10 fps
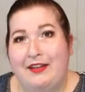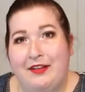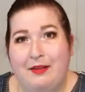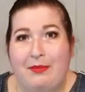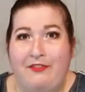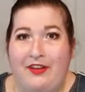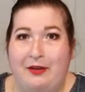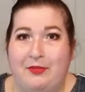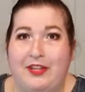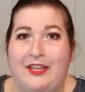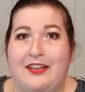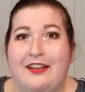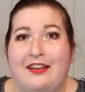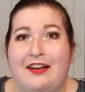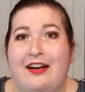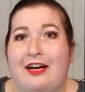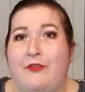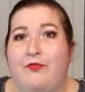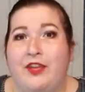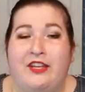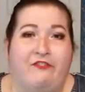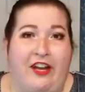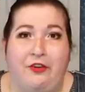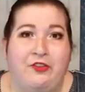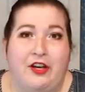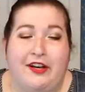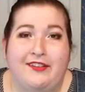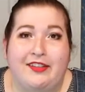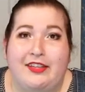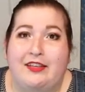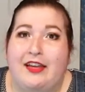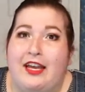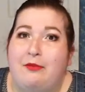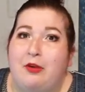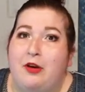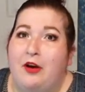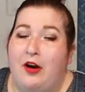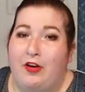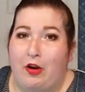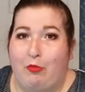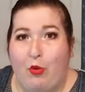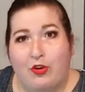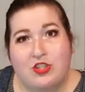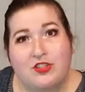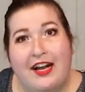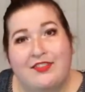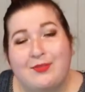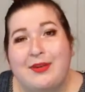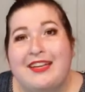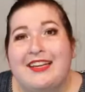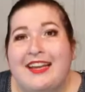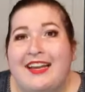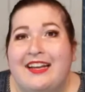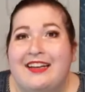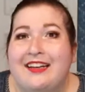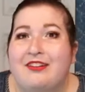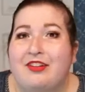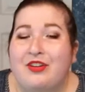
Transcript: in my family. He found us. He came on our porch last week and